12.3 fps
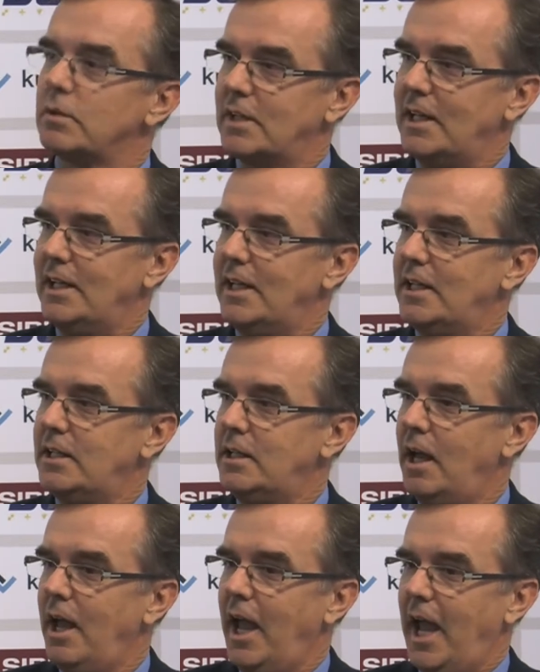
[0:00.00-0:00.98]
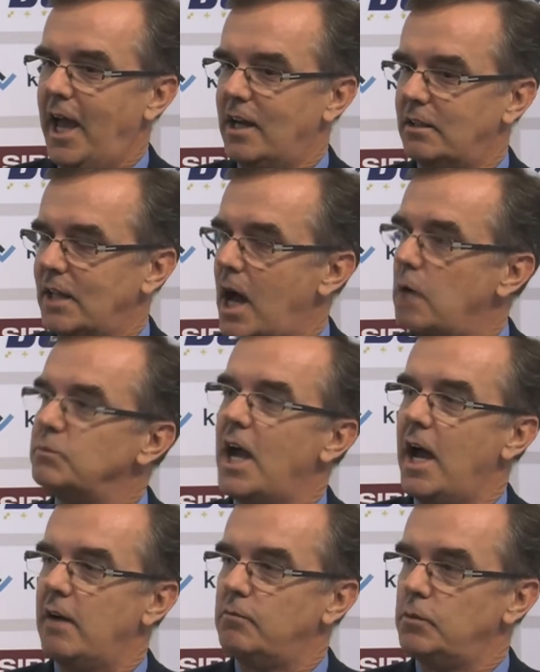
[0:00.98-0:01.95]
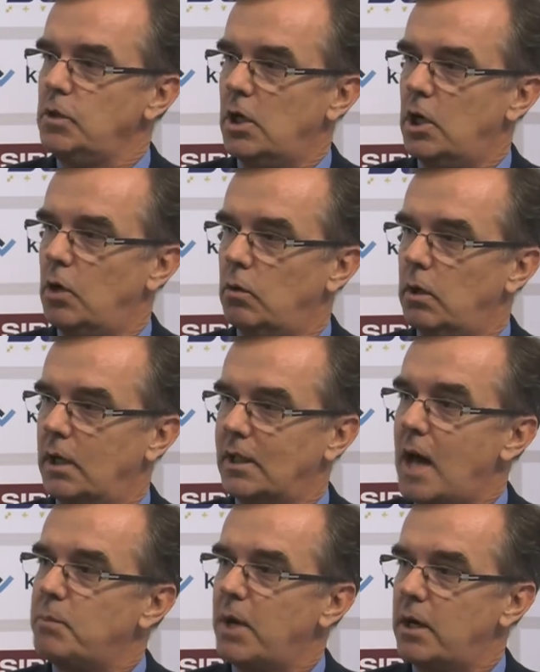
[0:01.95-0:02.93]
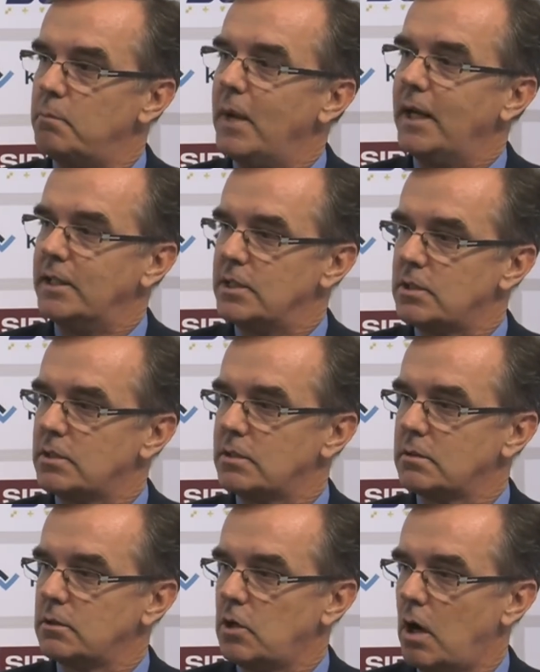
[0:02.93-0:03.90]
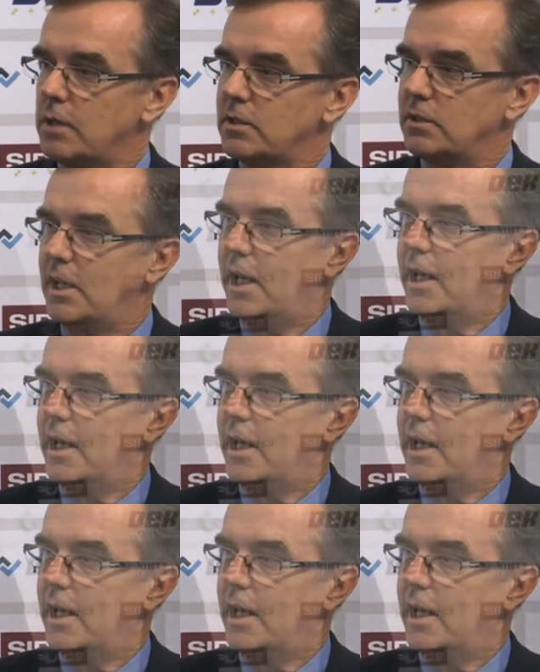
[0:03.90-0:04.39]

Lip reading: what they needed and allow them to have a lot better maintenance costs in the